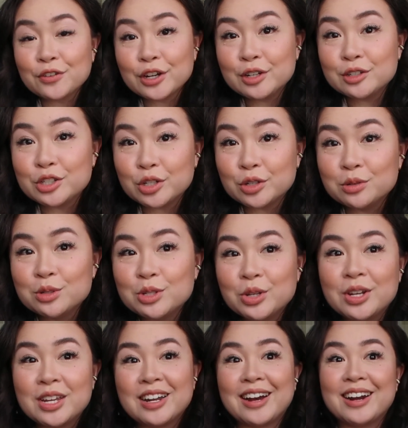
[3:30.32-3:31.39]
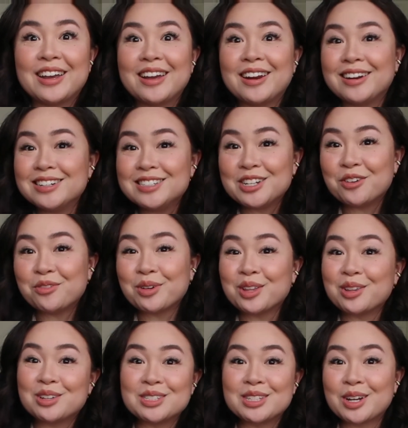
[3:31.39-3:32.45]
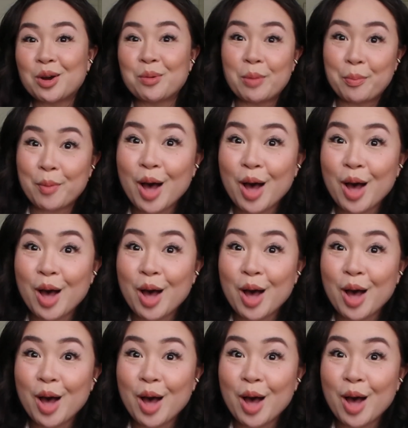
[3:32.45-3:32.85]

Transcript: for you too, so you can kind of get an idea of what it looks like on the